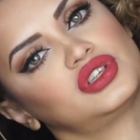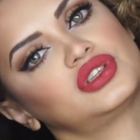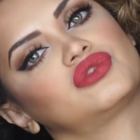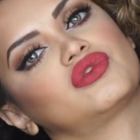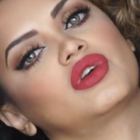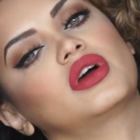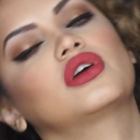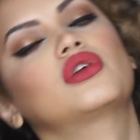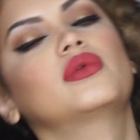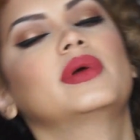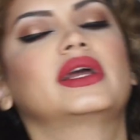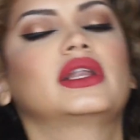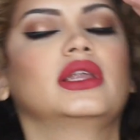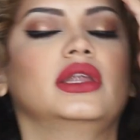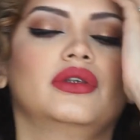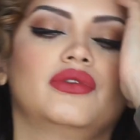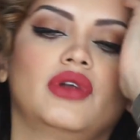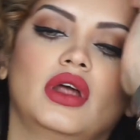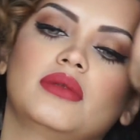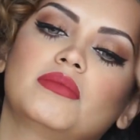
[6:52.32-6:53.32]
just
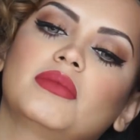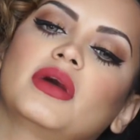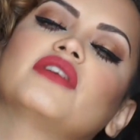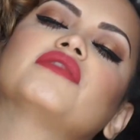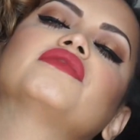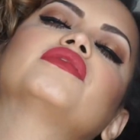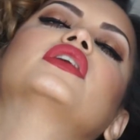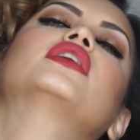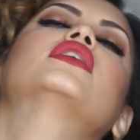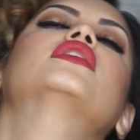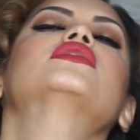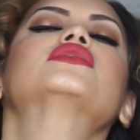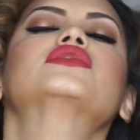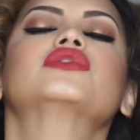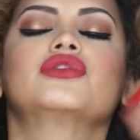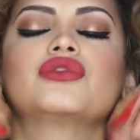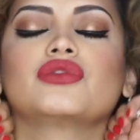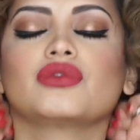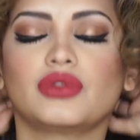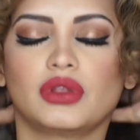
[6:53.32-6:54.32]
quickly run my fingers
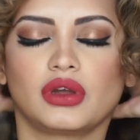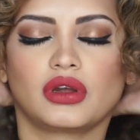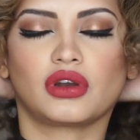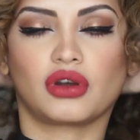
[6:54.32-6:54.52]
through the